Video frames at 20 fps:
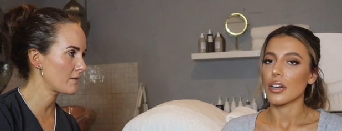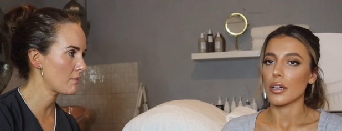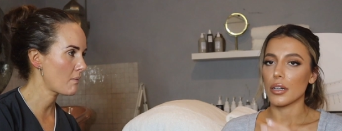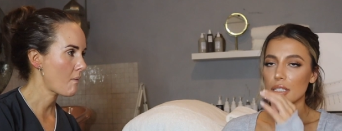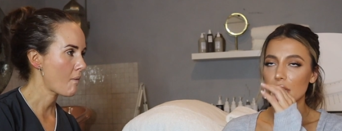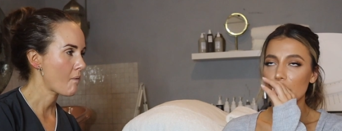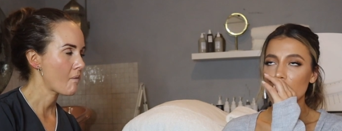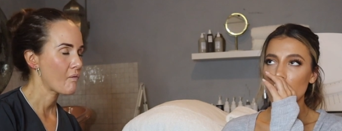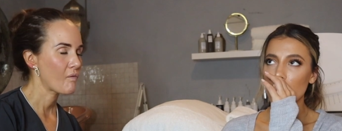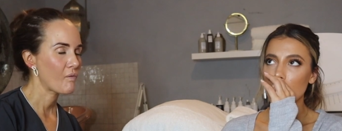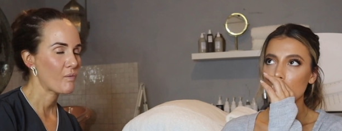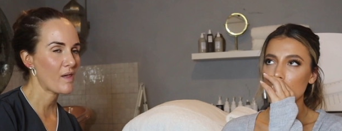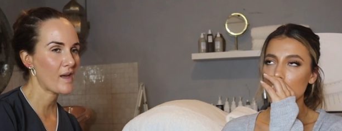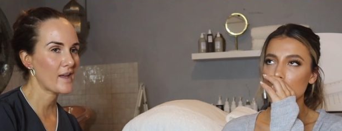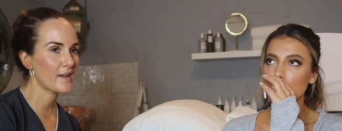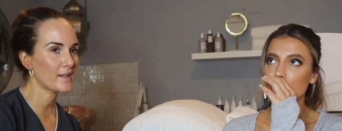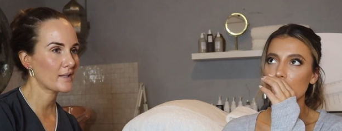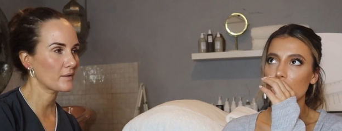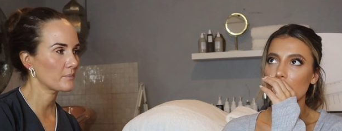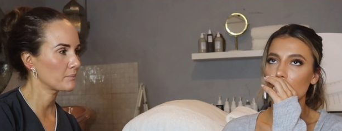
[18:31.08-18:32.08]
Speaker 1: And because I've heard
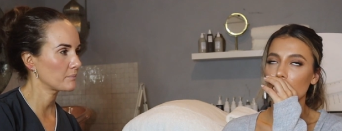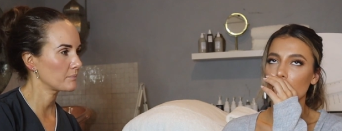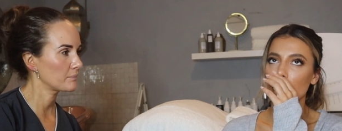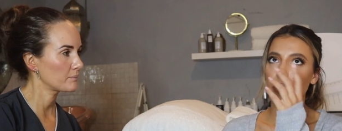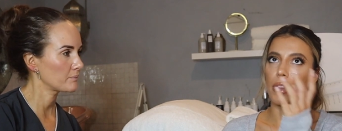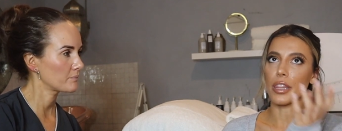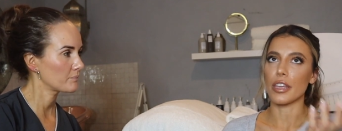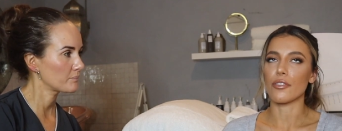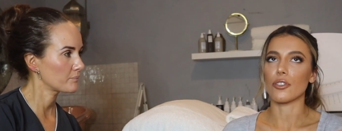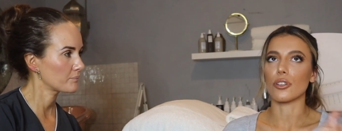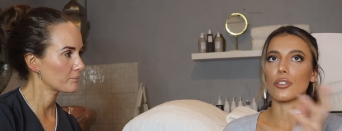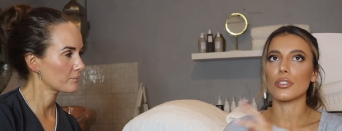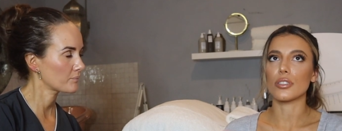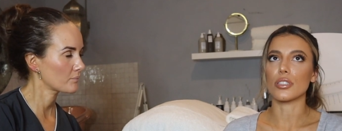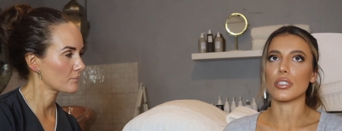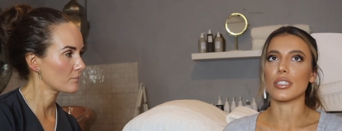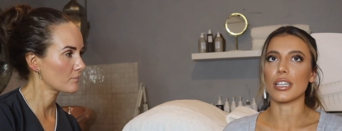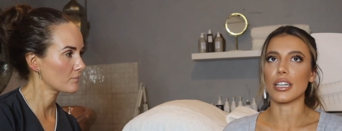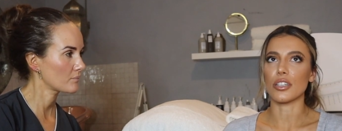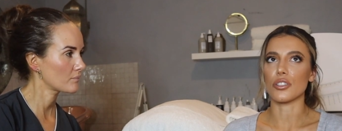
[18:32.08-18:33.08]
people like, say that when they've
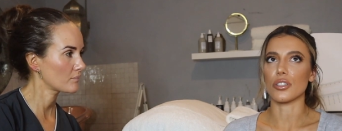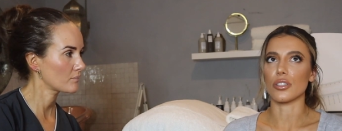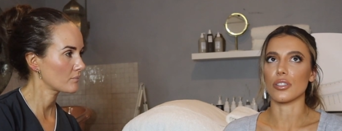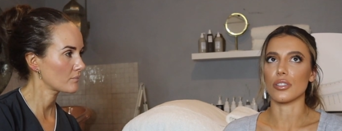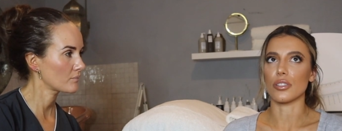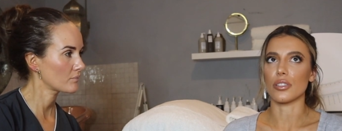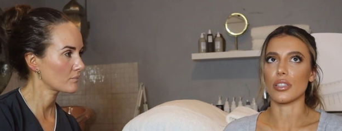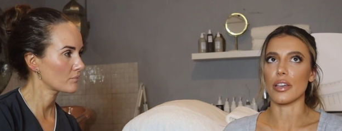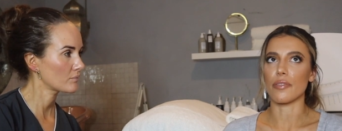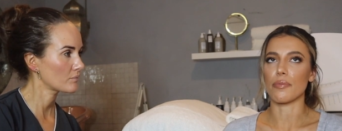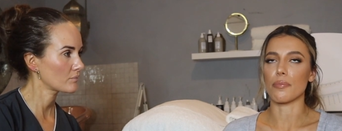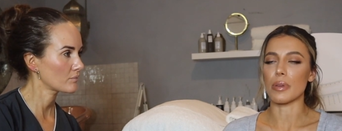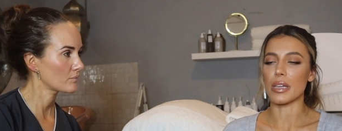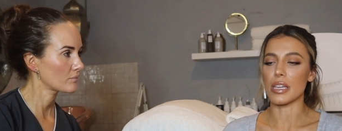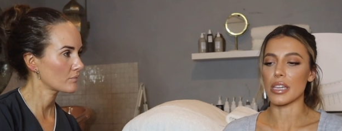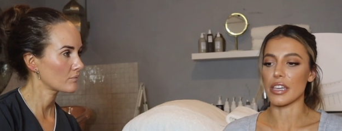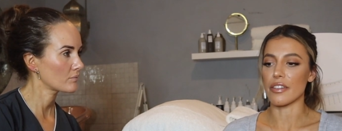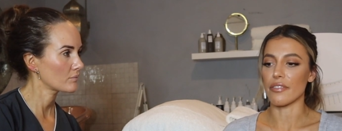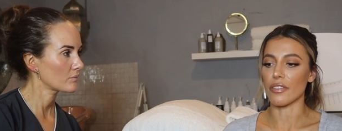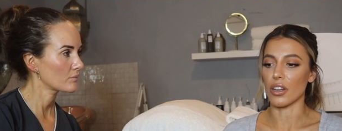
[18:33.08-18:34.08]
gone to sessions, they've
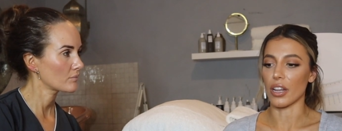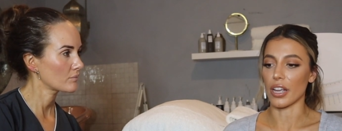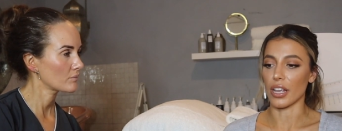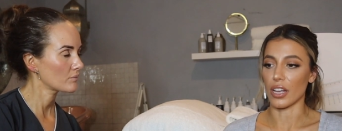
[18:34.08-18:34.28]
been given